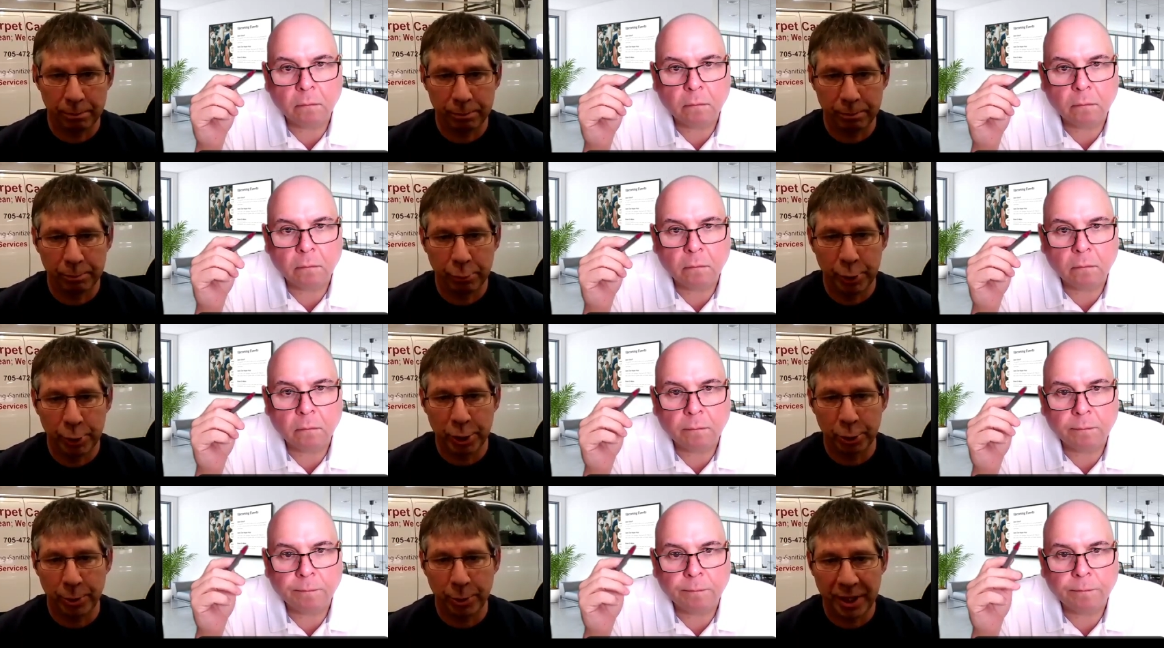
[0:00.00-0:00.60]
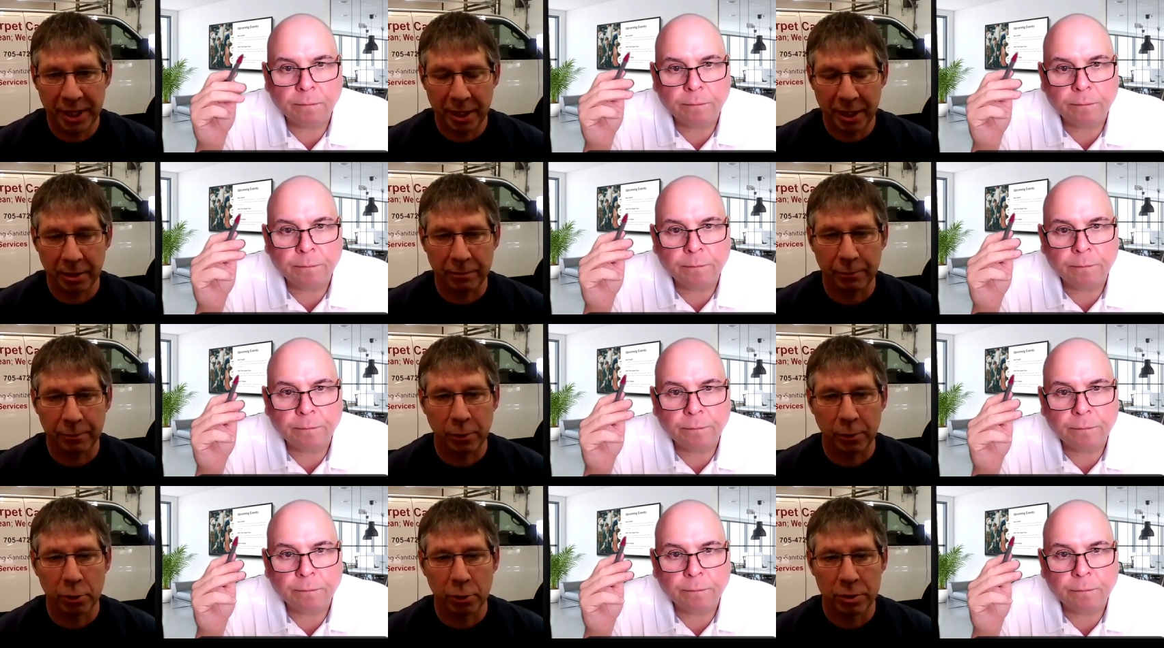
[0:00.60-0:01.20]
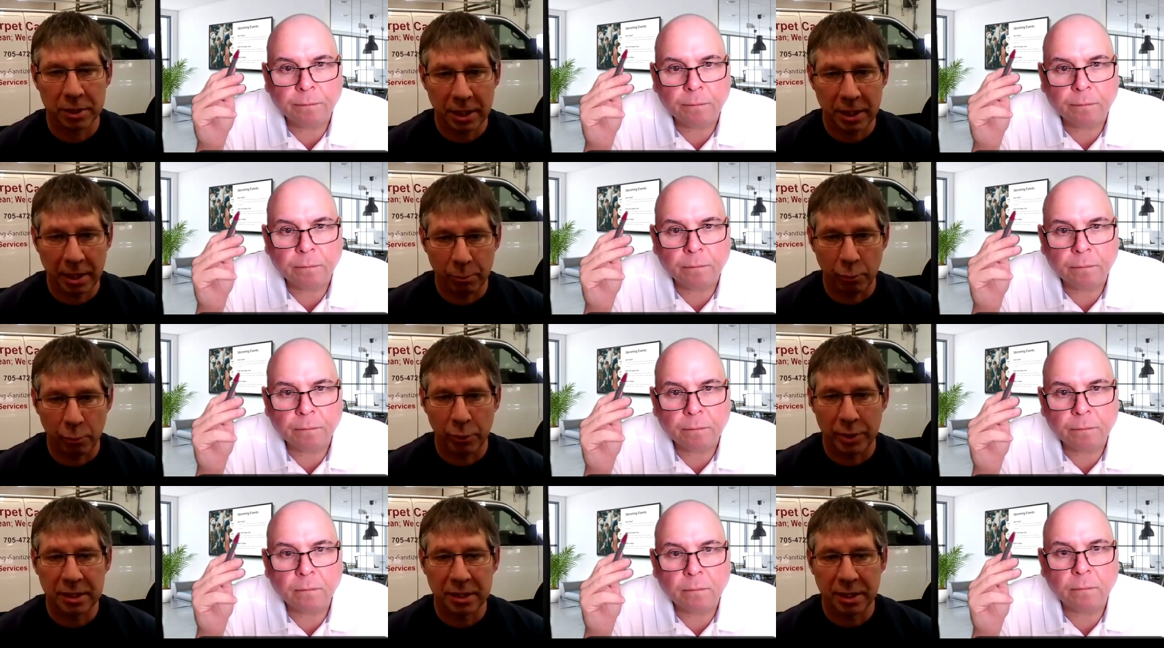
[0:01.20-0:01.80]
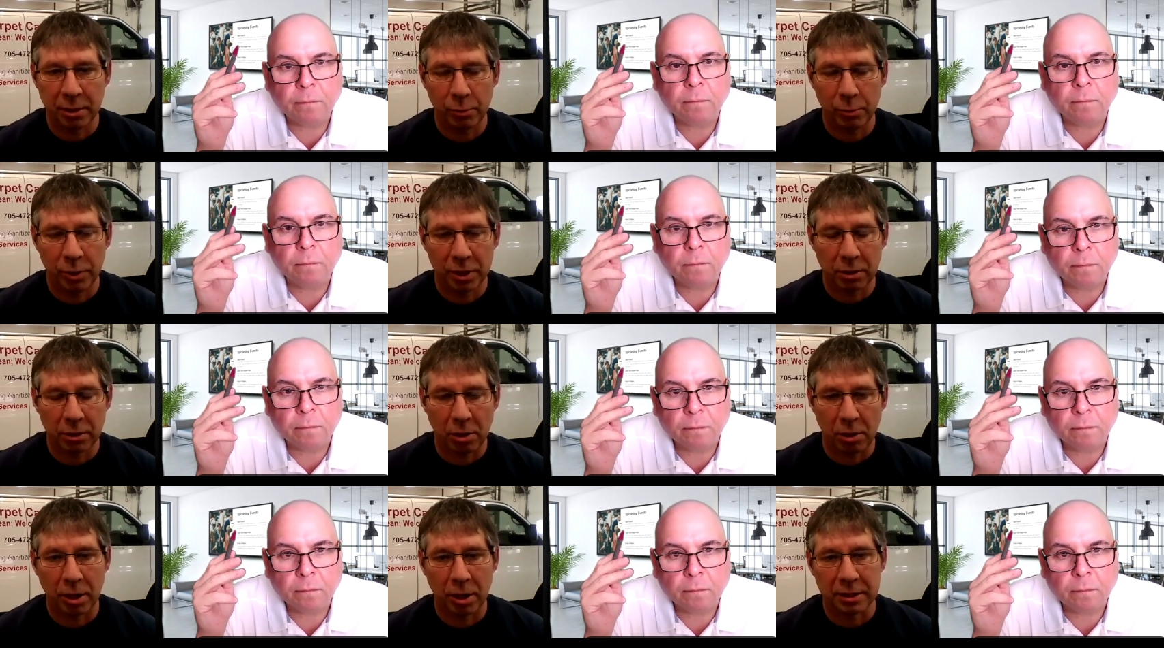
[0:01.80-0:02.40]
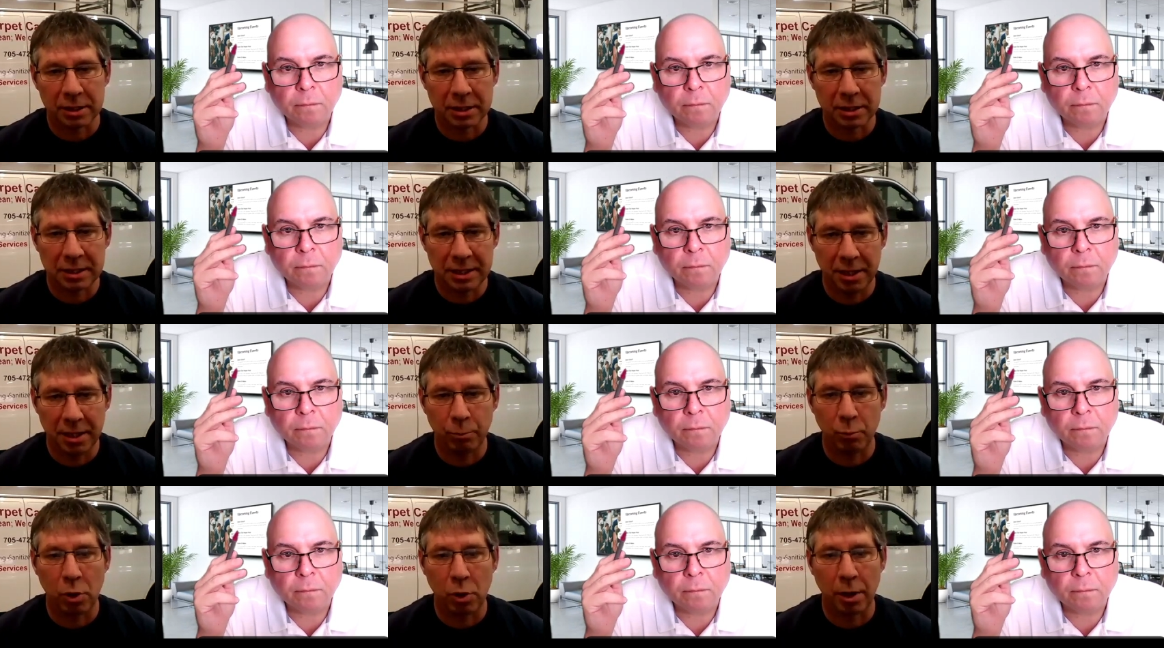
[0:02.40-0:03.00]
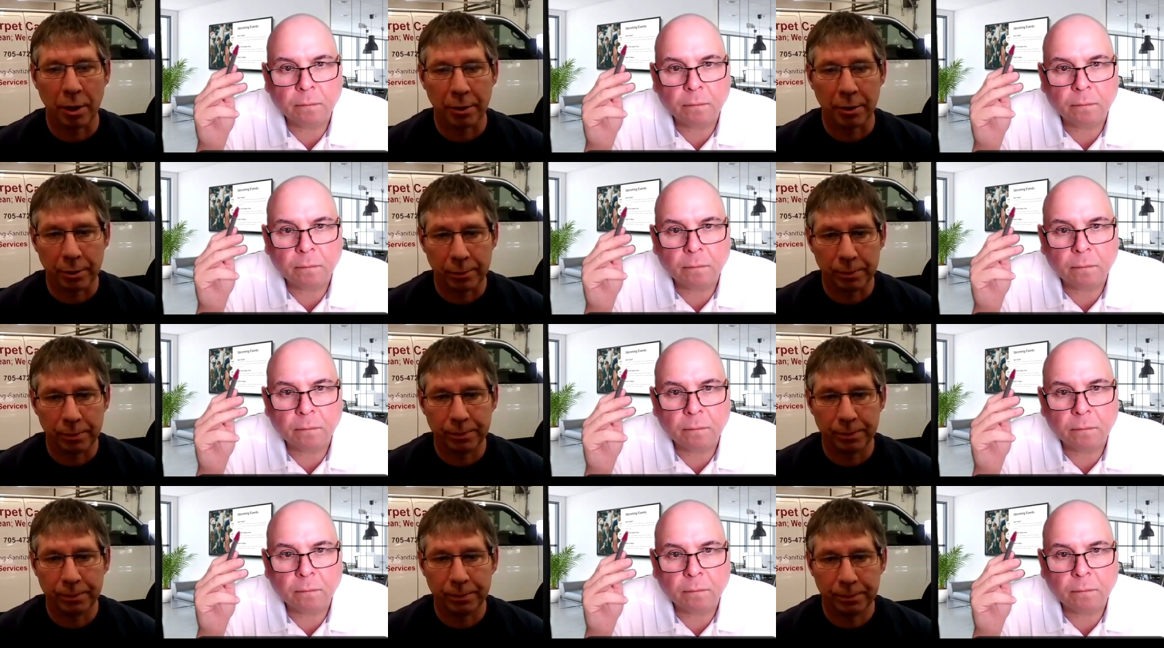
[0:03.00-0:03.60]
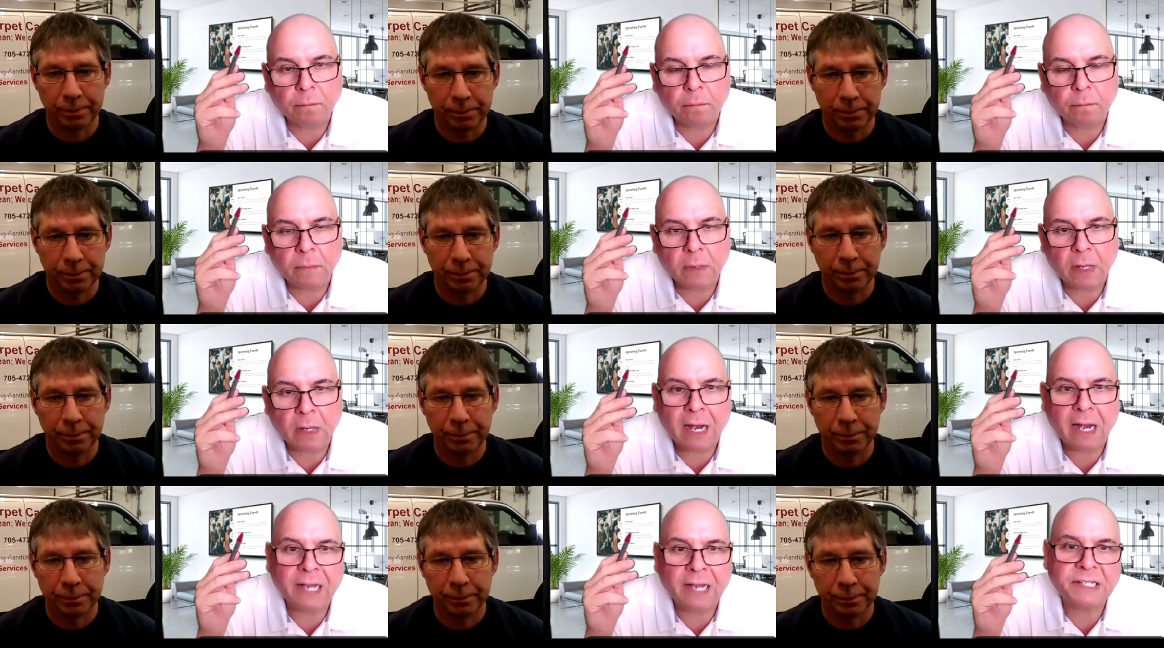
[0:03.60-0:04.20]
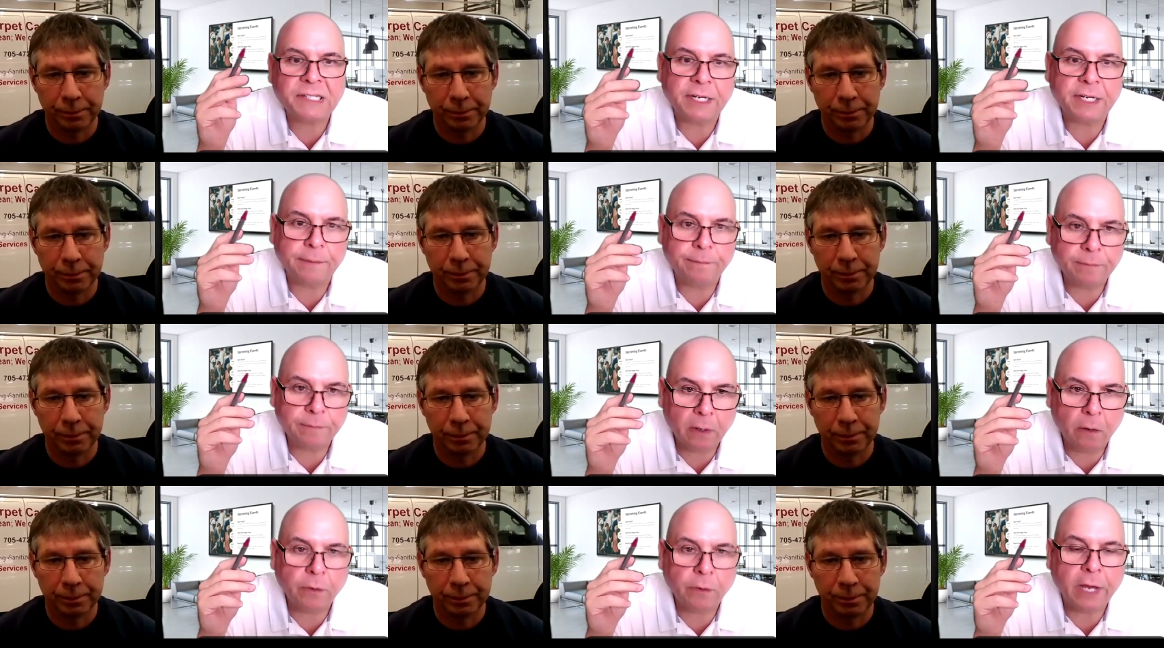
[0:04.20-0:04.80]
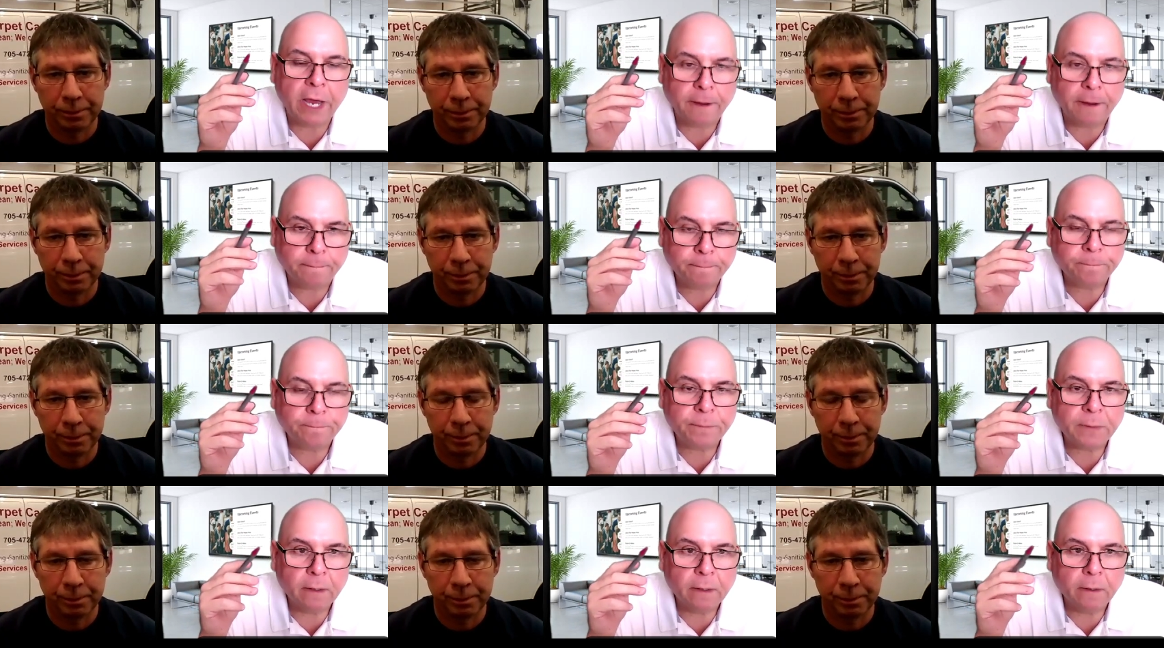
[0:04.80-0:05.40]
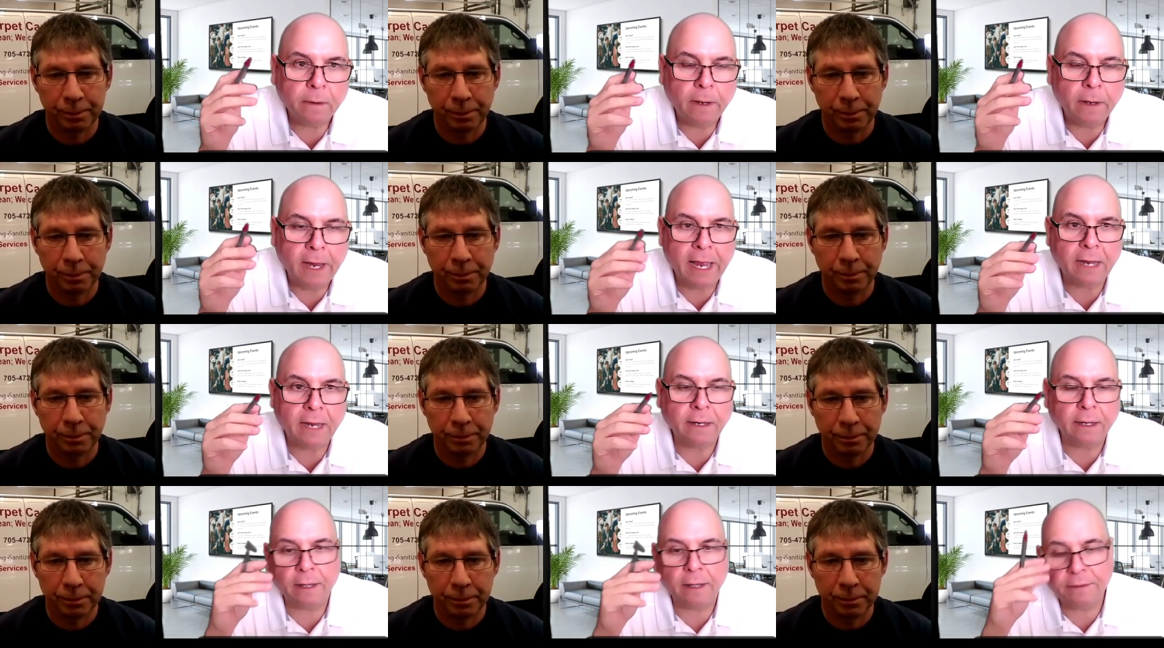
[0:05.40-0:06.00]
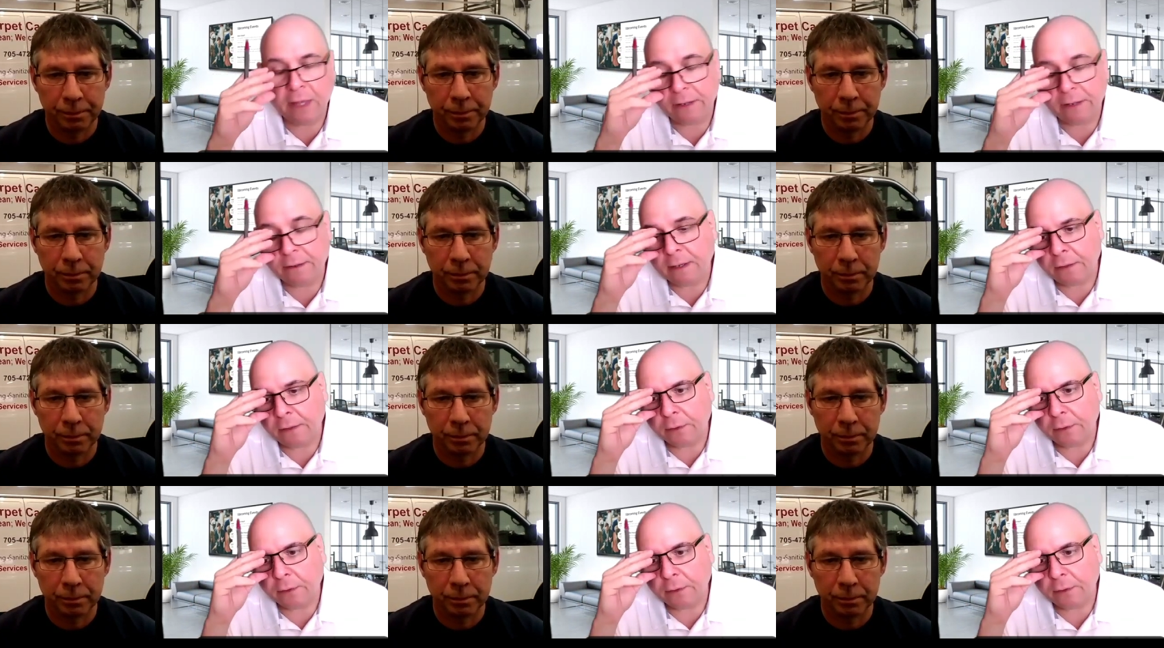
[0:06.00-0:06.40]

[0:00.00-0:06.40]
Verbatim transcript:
Speaker 1: pre-treating it first and rinsing it with the hot steam water
Speaker 2: uh, i see okay and another